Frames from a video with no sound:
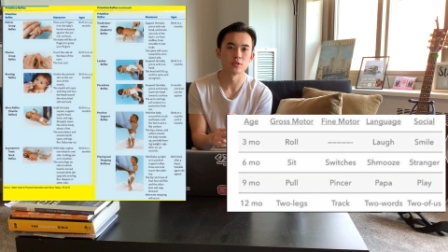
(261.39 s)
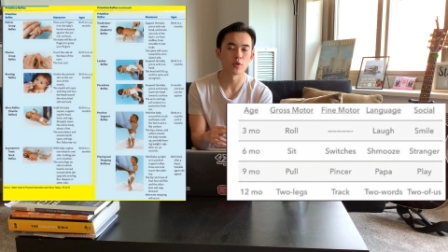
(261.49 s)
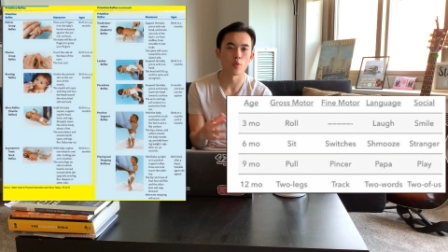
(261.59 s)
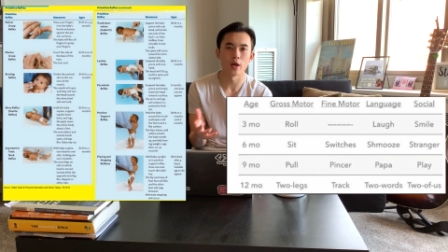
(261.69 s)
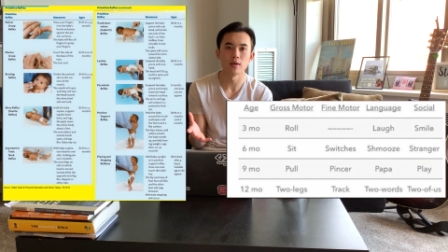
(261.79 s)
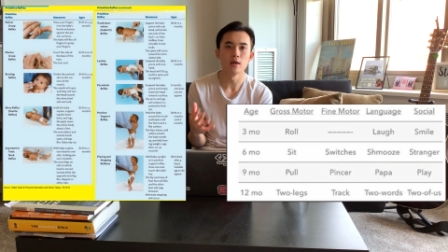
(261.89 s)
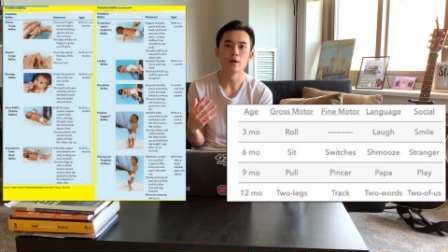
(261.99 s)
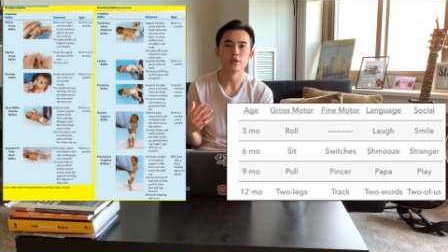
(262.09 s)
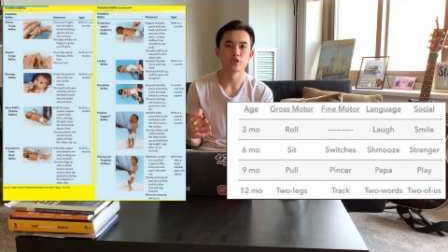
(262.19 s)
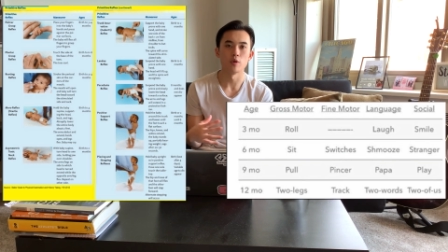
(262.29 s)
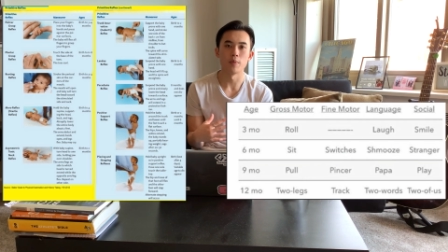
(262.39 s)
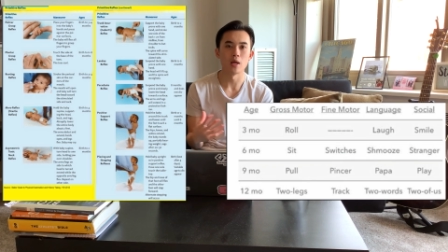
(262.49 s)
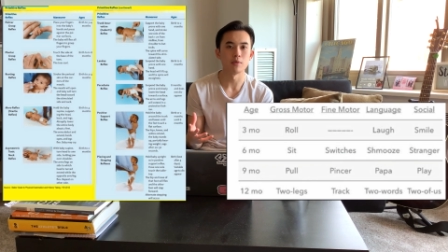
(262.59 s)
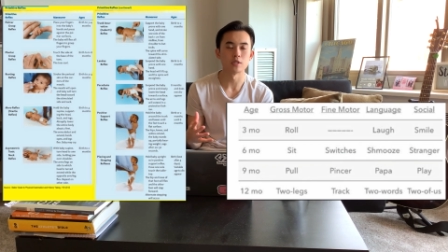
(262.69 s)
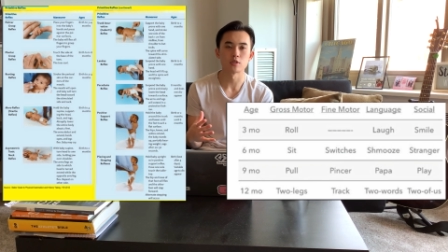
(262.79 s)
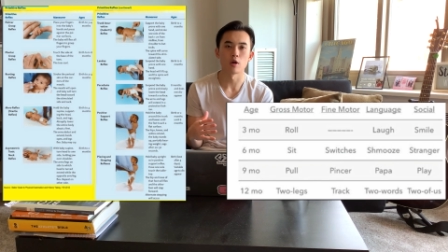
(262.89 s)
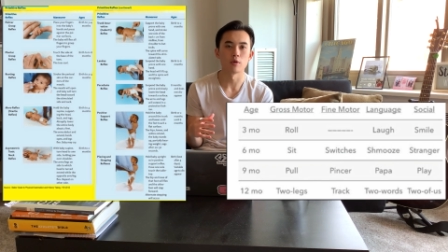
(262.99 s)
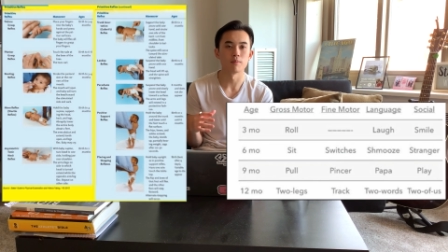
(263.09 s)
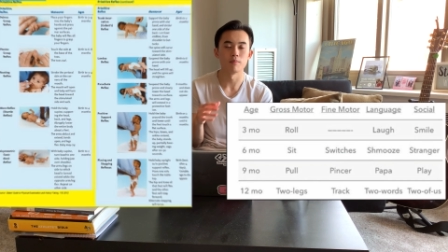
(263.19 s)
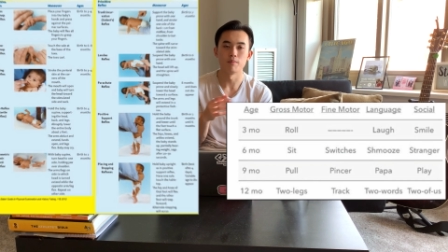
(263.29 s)
like when should a baby
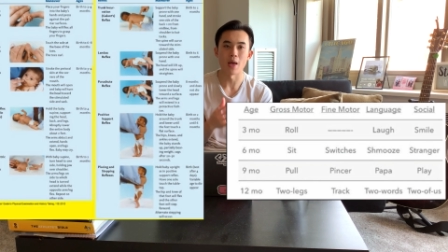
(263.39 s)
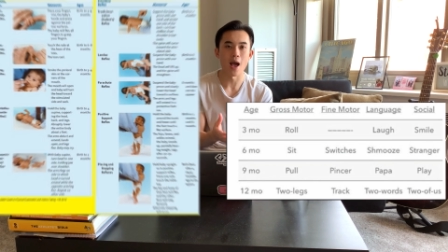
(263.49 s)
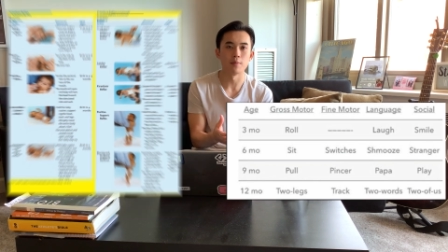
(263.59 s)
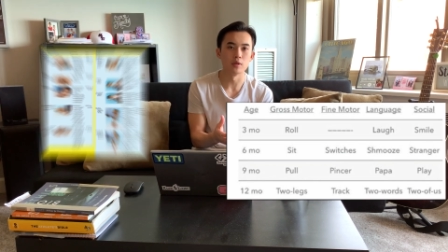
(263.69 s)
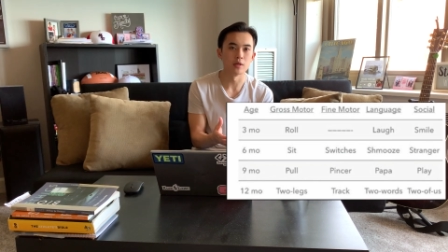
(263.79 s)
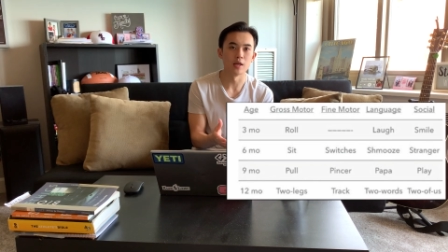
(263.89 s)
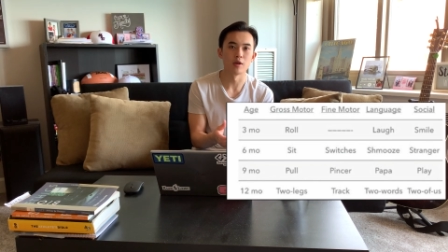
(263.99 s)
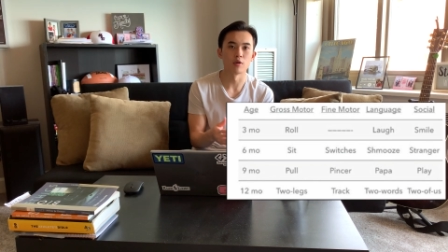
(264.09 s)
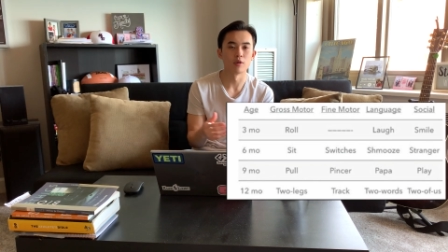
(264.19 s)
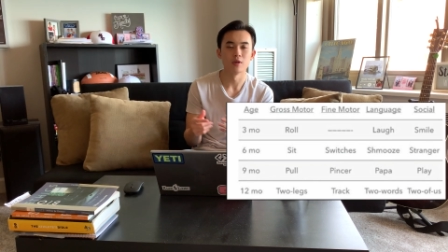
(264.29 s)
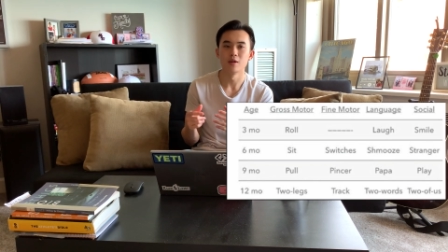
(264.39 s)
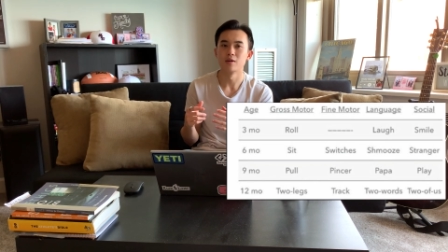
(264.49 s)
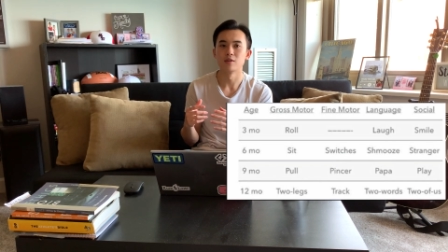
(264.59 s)
start babbling or